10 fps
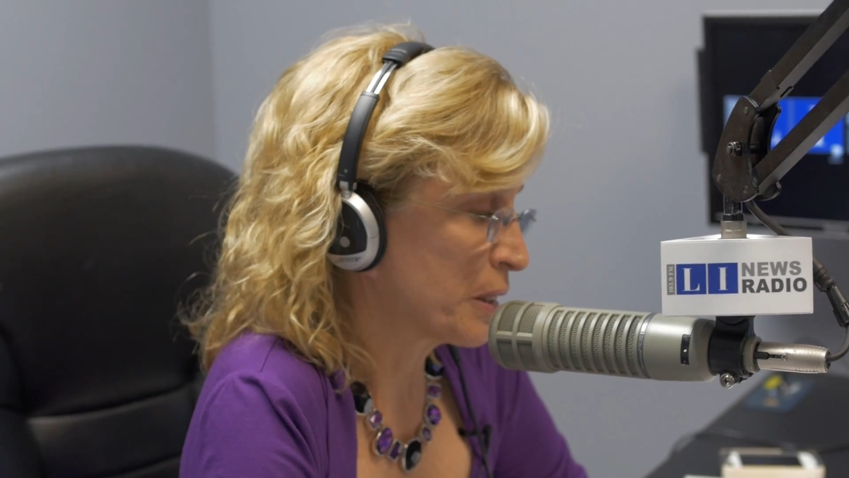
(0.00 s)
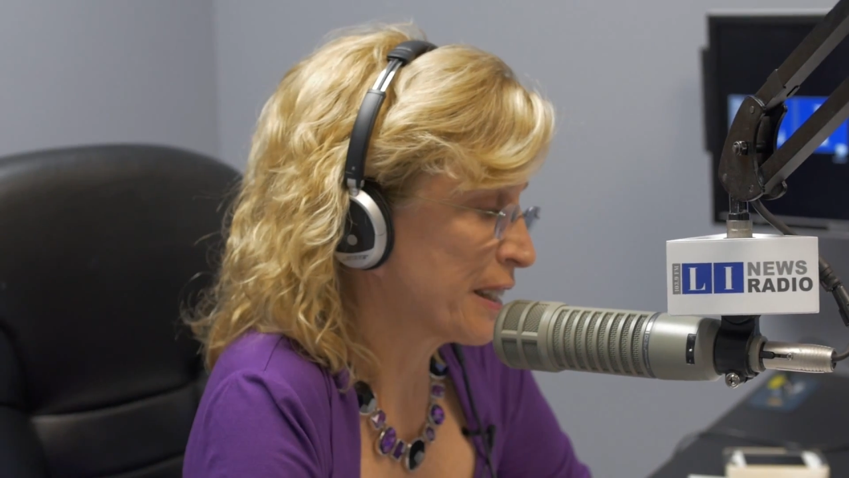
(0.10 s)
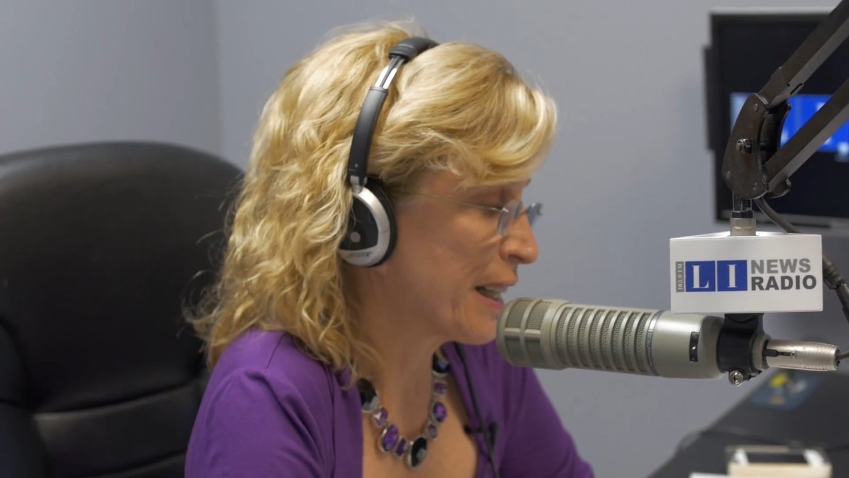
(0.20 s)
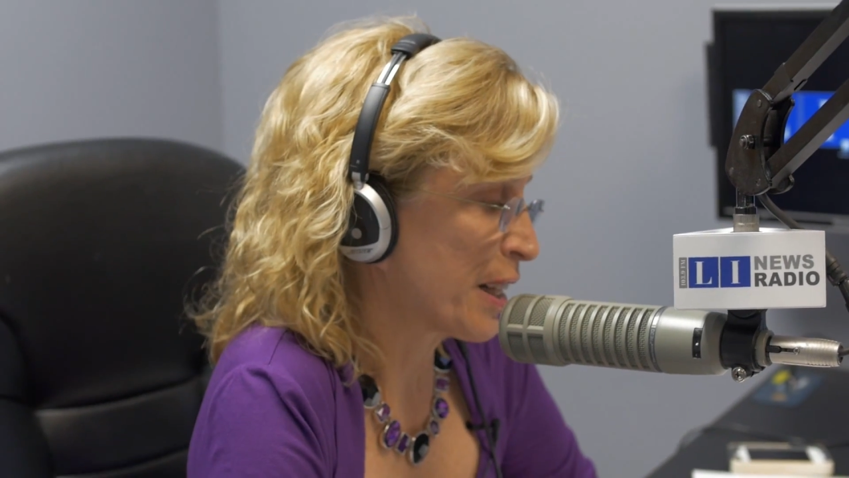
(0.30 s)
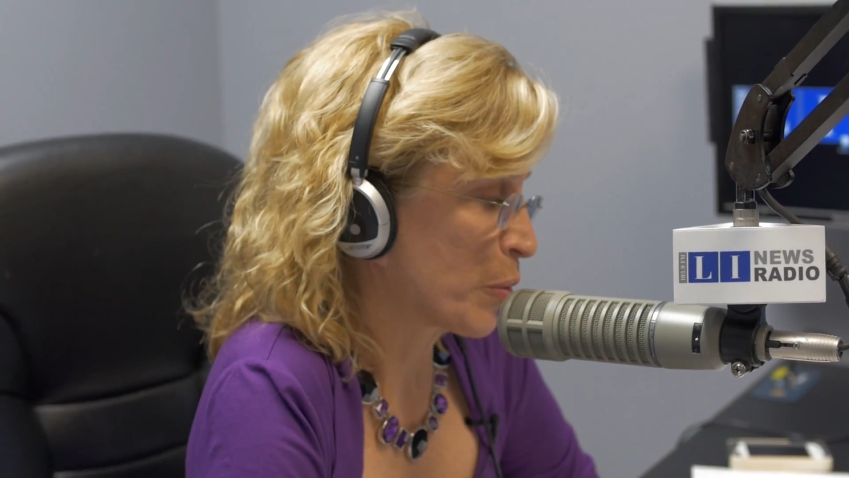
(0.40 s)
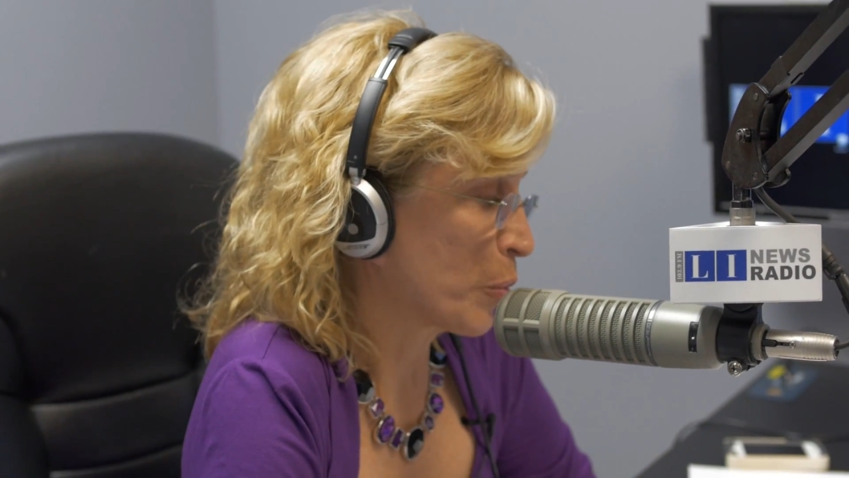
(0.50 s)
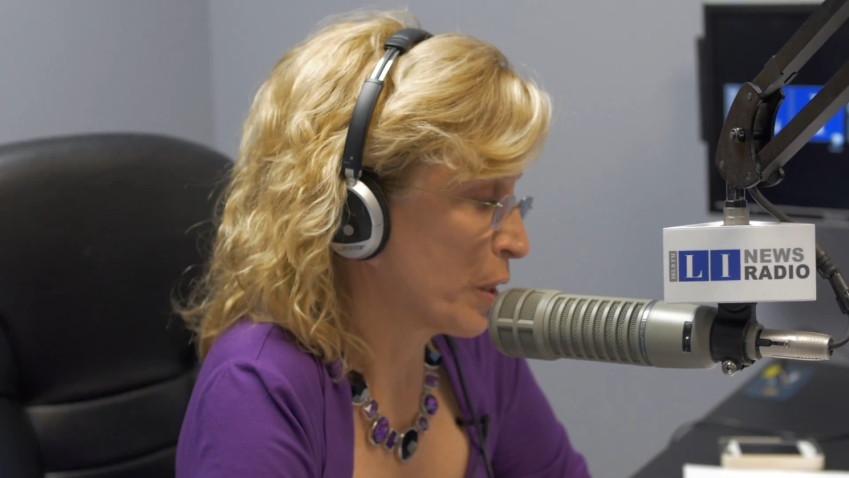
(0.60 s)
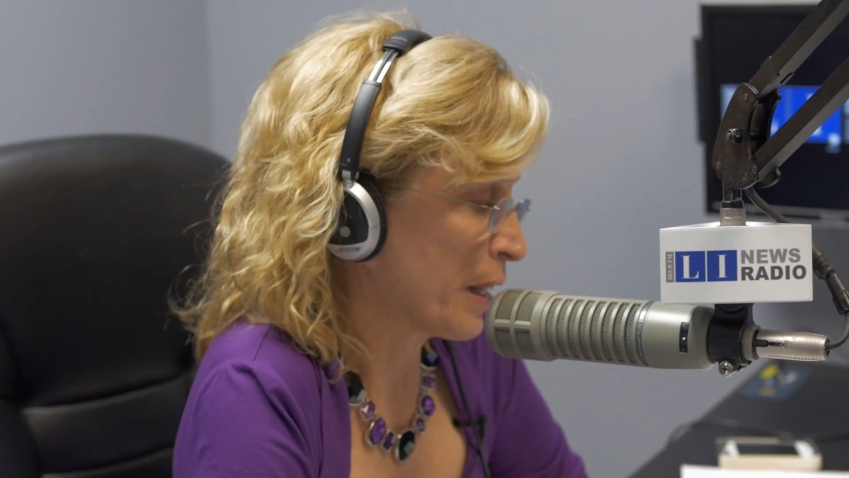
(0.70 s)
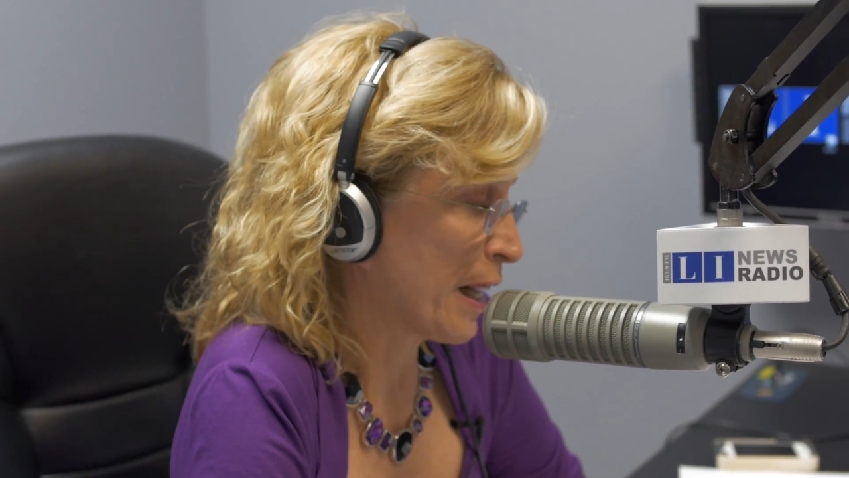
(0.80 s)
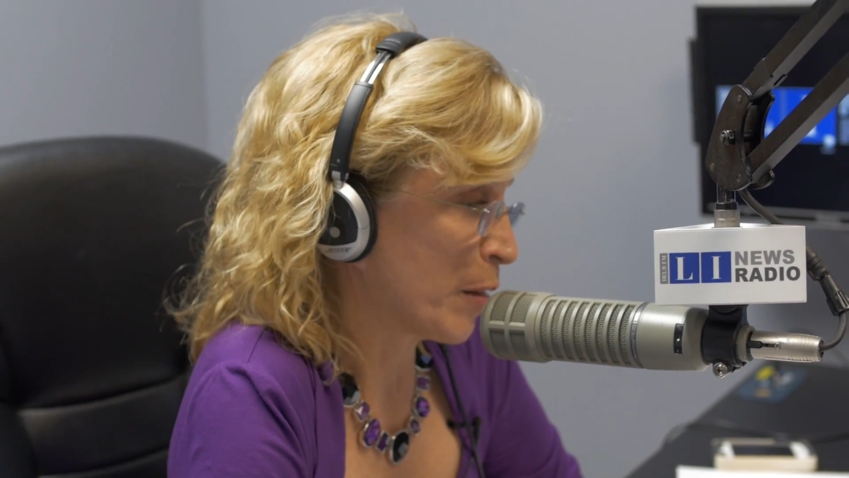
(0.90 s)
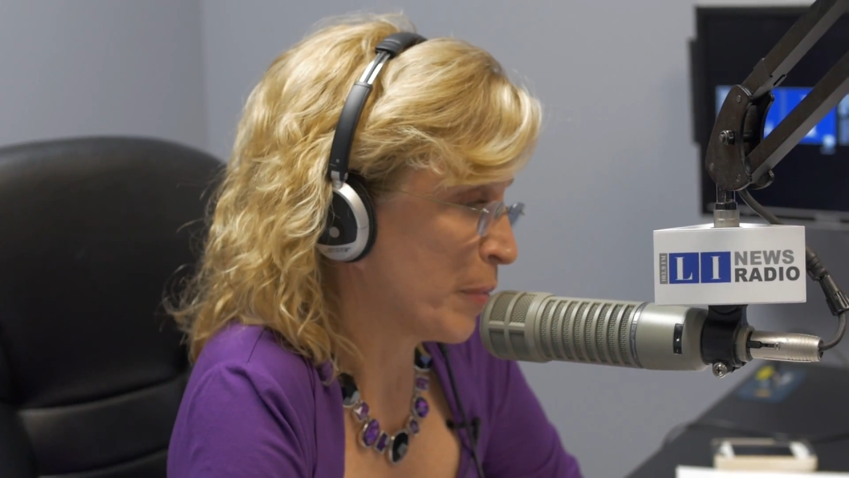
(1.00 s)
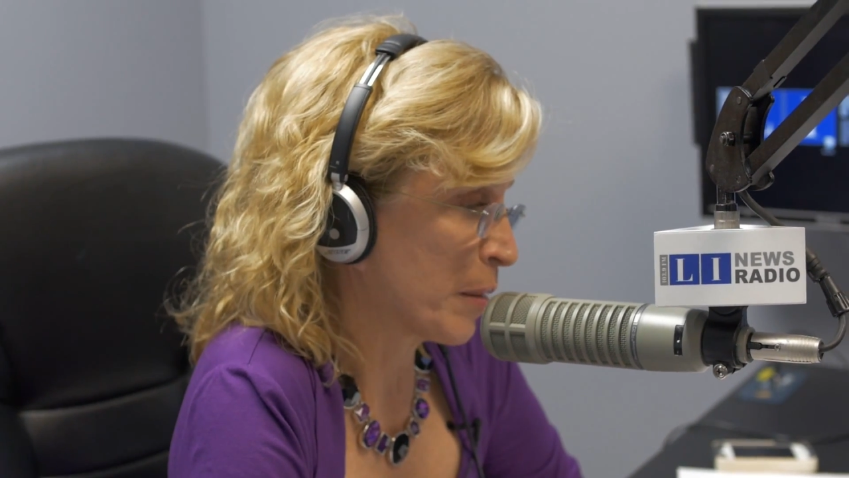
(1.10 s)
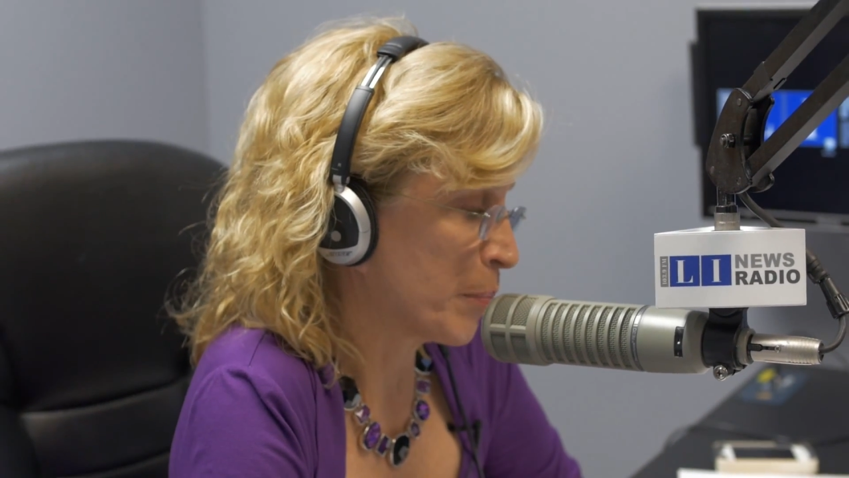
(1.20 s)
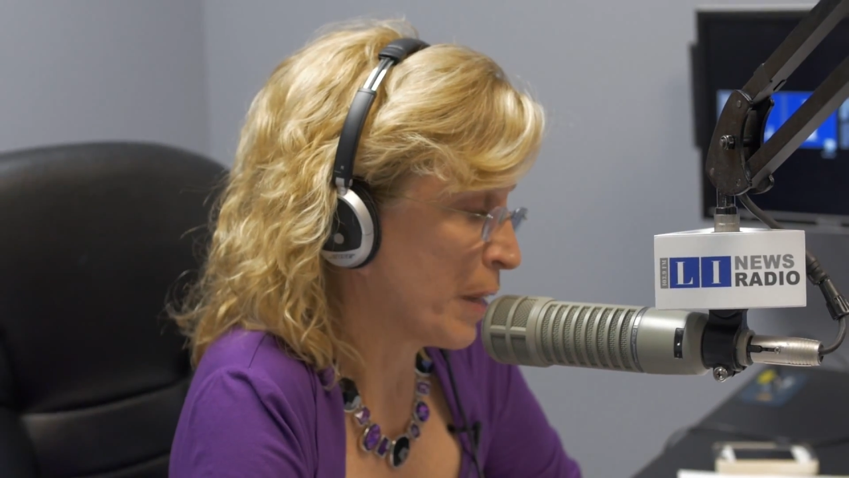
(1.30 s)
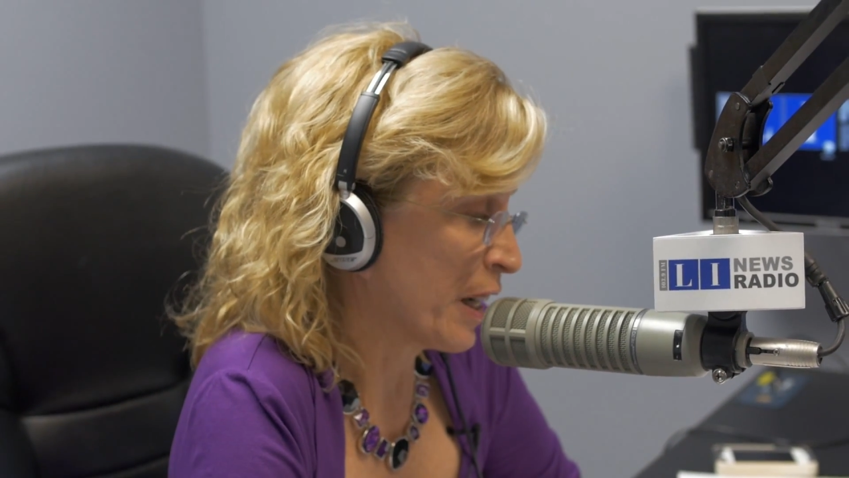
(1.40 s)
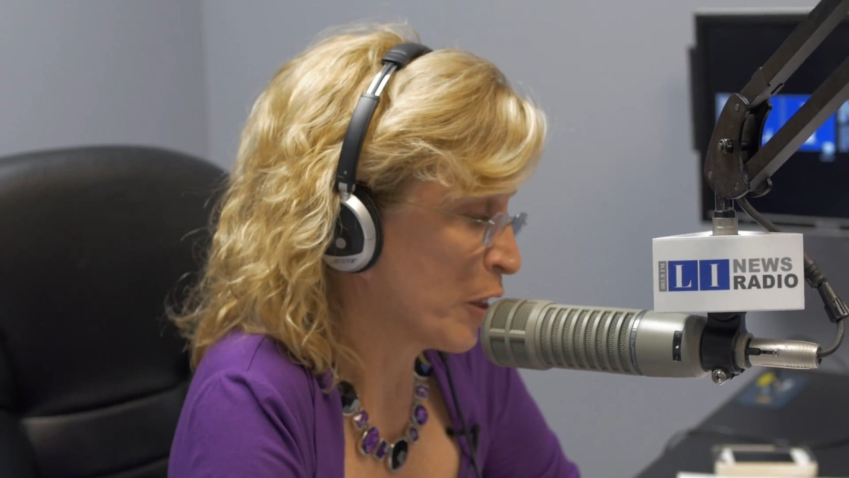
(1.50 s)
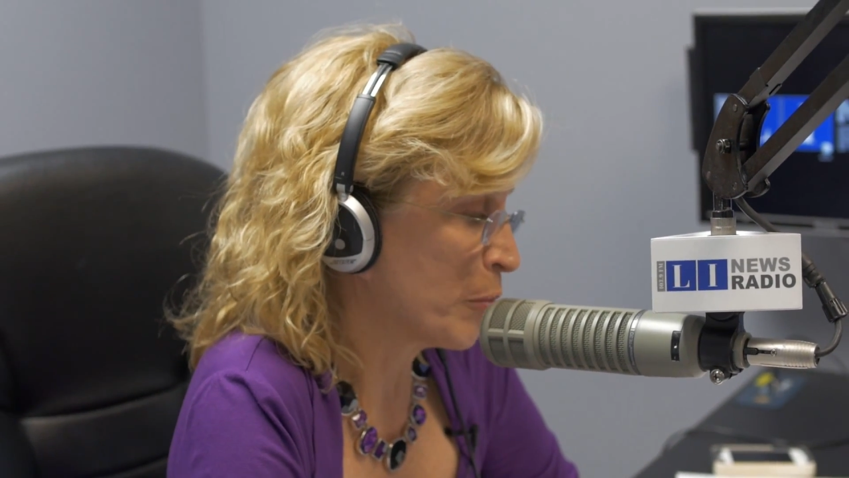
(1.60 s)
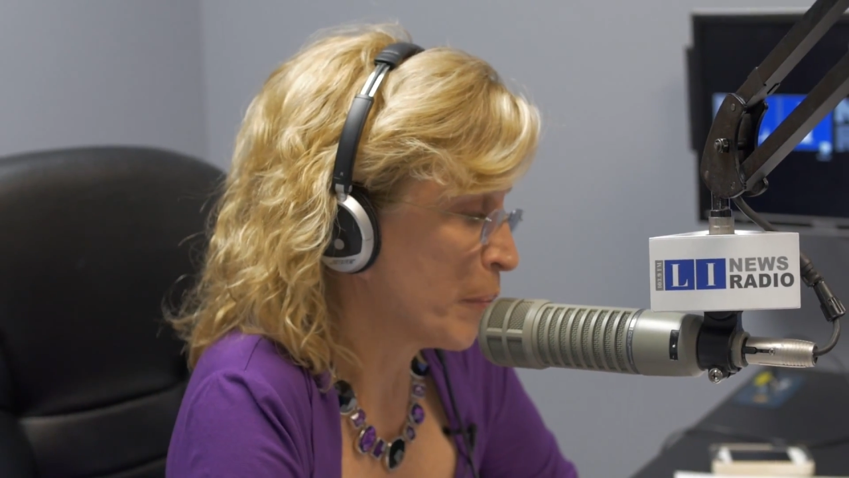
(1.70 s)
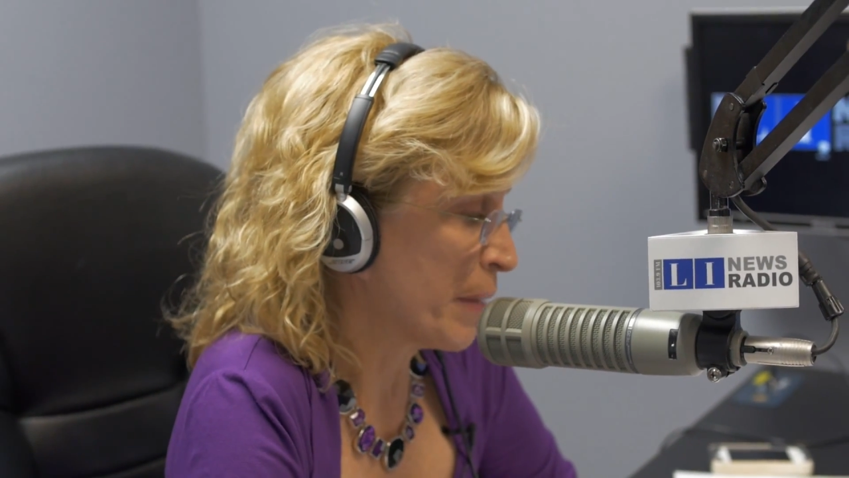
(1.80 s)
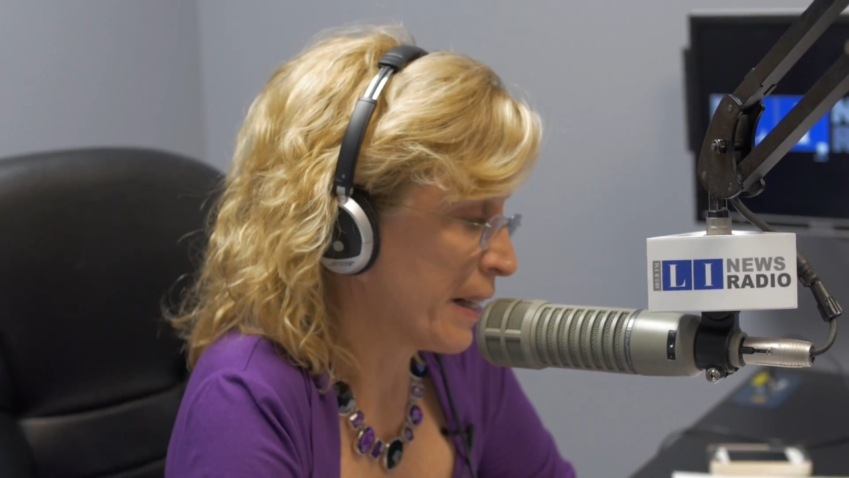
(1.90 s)
to get the word out about
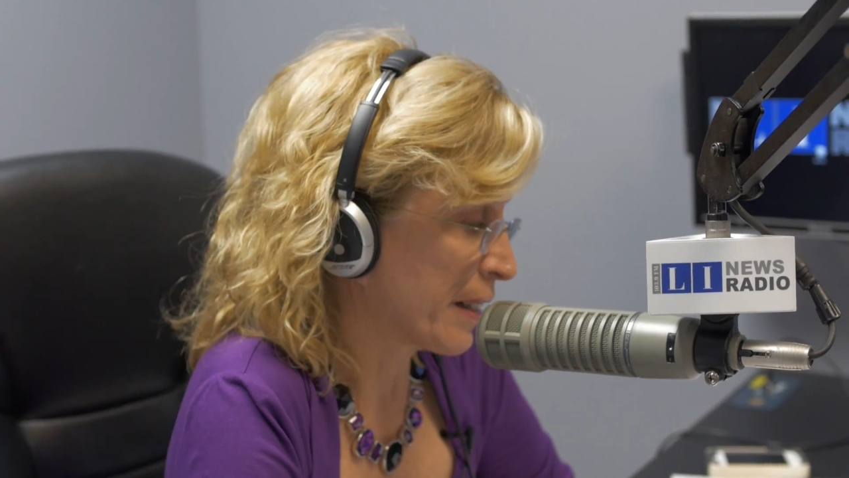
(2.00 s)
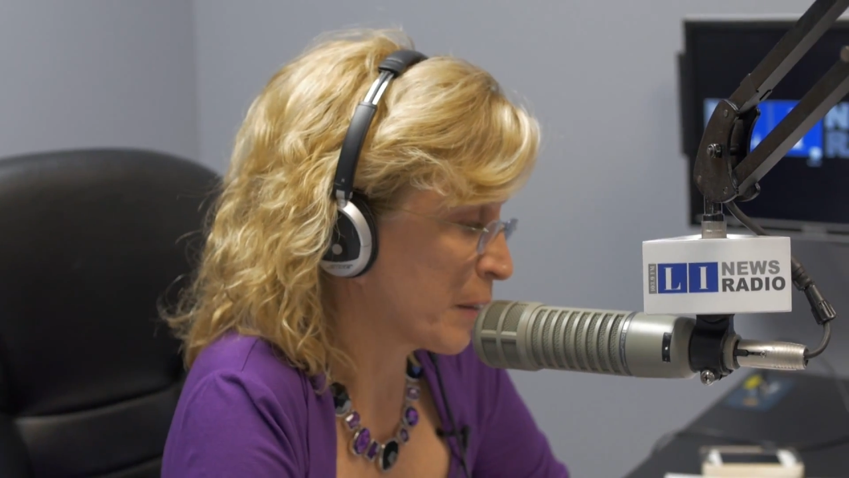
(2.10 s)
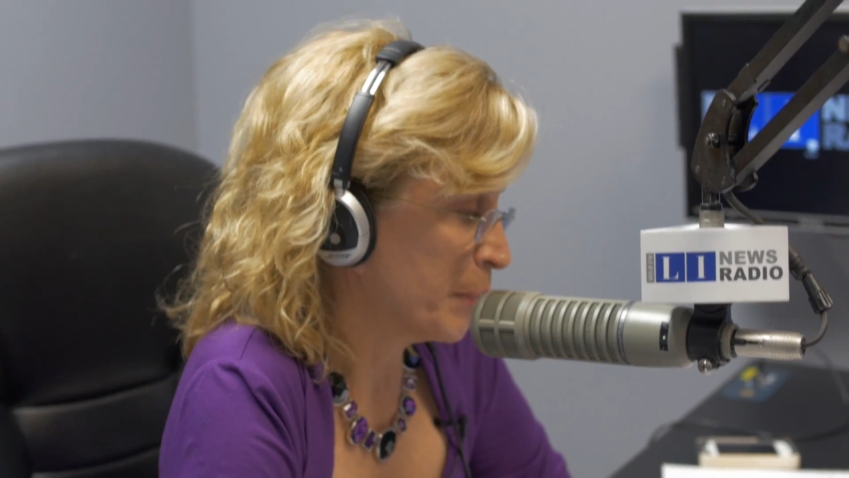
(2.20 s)
biomimetic,